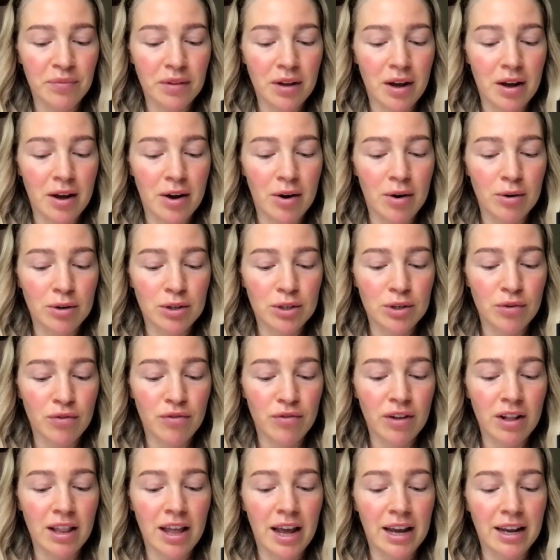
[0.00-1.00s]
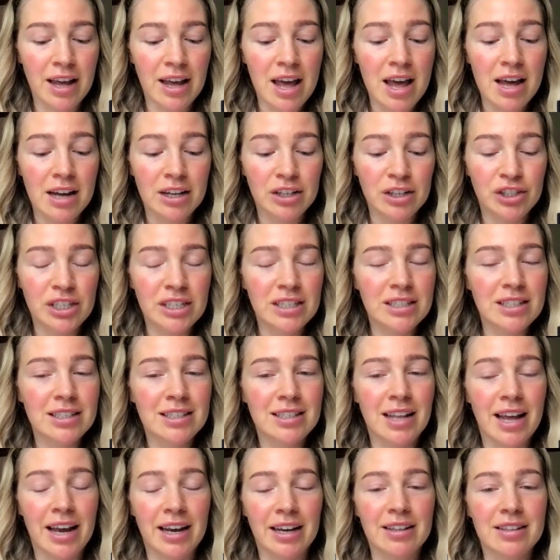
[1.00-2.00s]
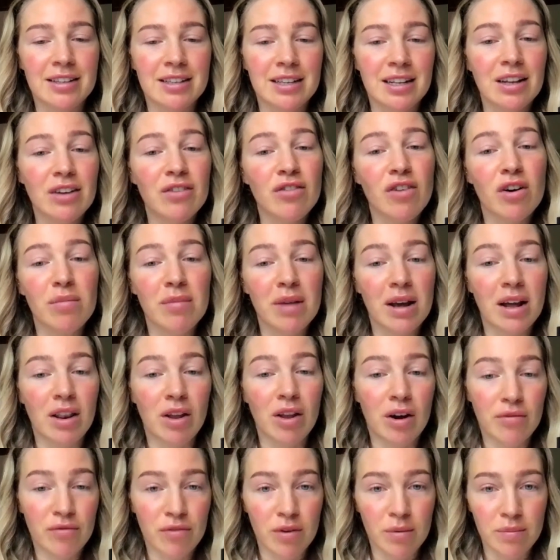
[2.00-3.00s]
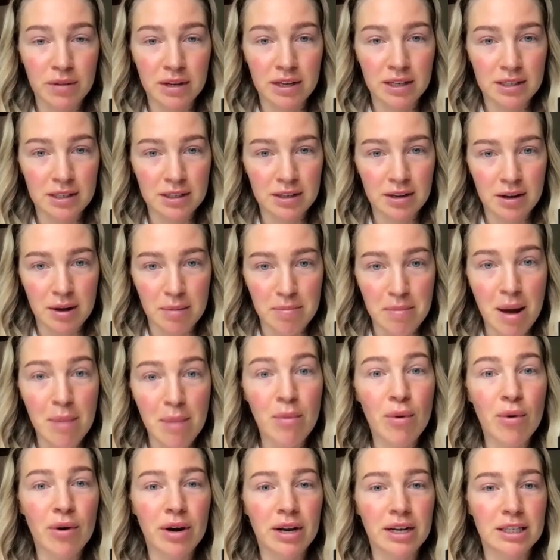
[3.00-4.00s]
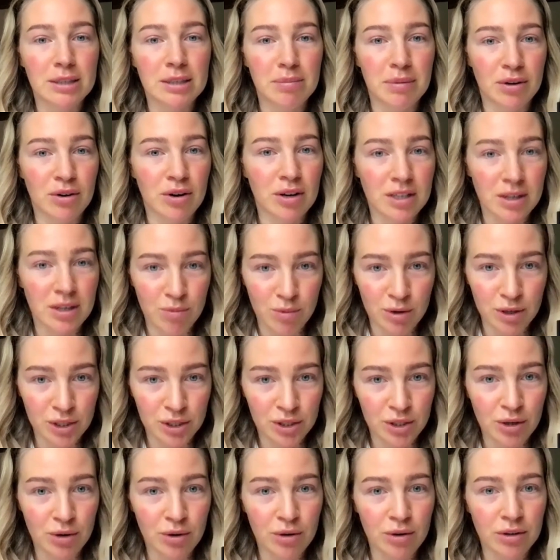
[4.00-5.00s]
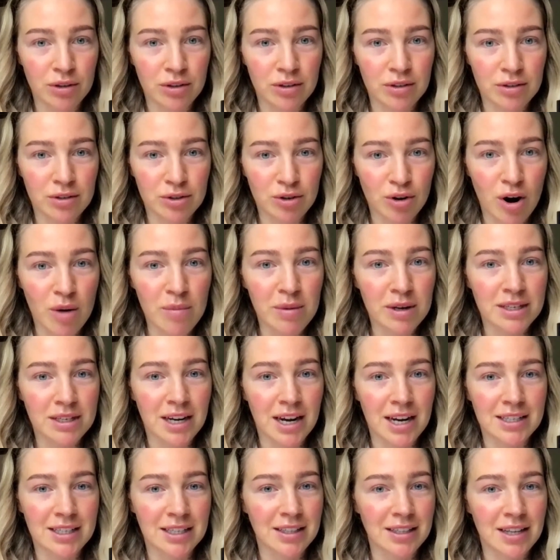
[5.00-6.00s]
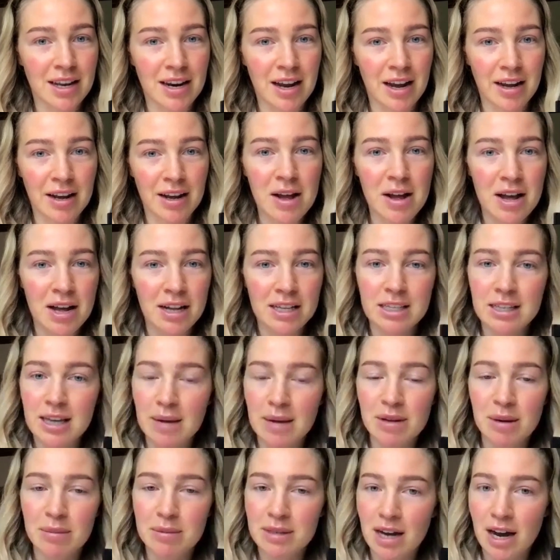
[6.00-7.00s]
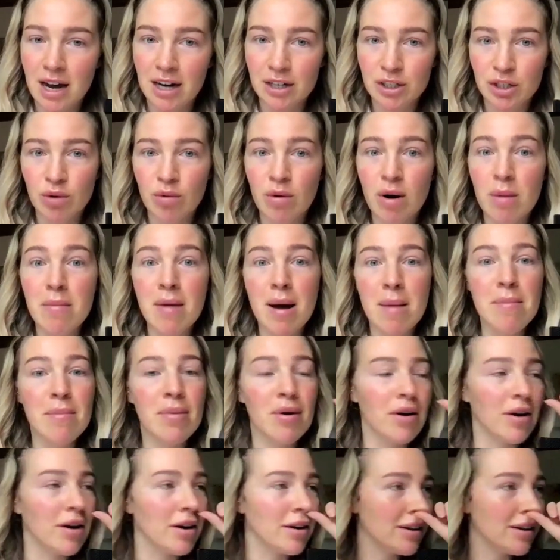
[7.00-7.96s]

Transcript: I also feel like Jesus like delivered me a lot from these uh, memories because it was so traumatizing that I it's sometimes hard to remember.